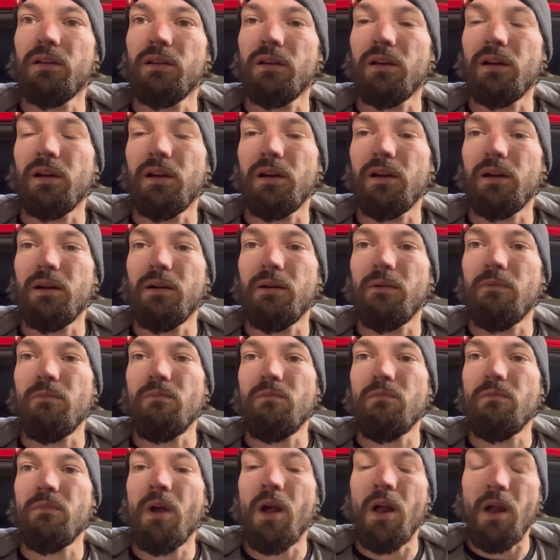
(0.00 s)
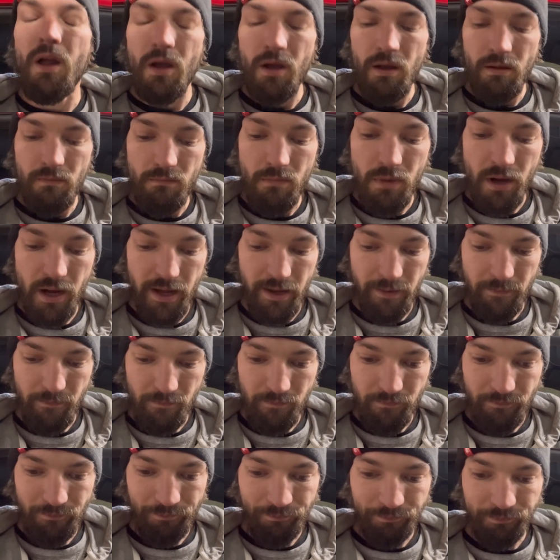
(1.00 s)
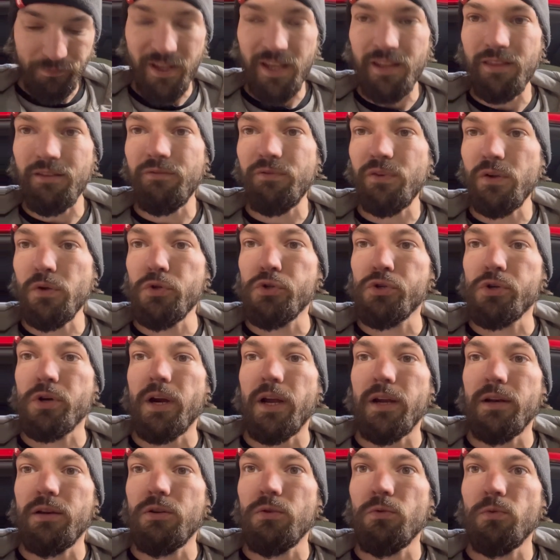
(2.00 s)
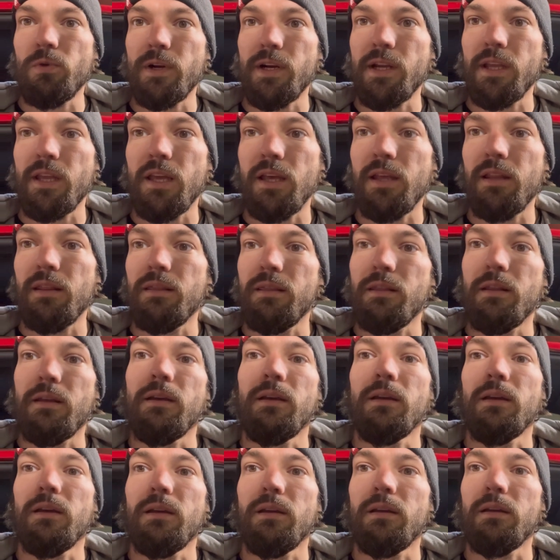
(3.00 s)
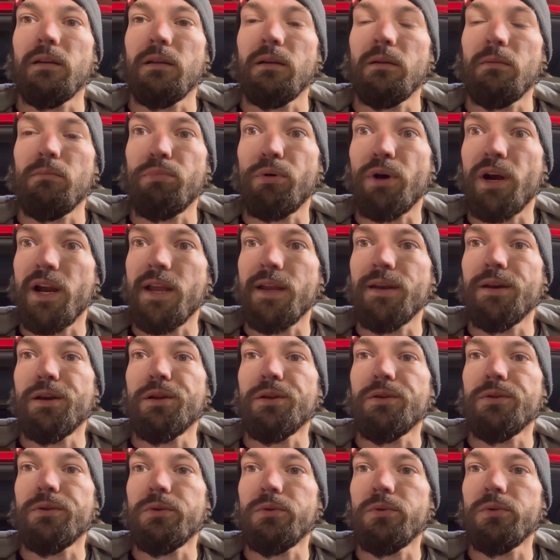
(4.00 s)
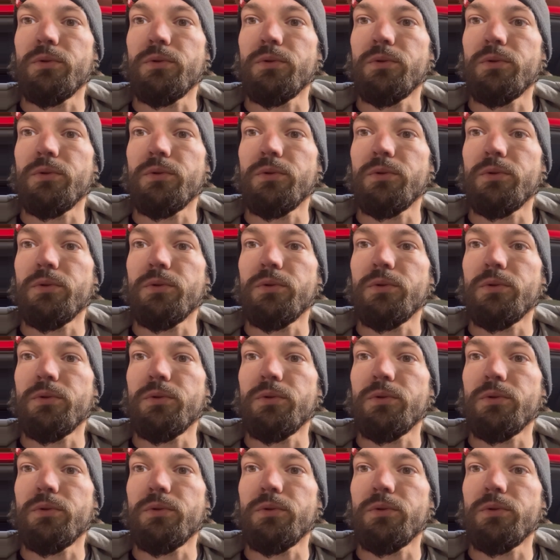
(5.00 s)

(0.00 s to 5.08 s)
But in the future, I do want to get the brand new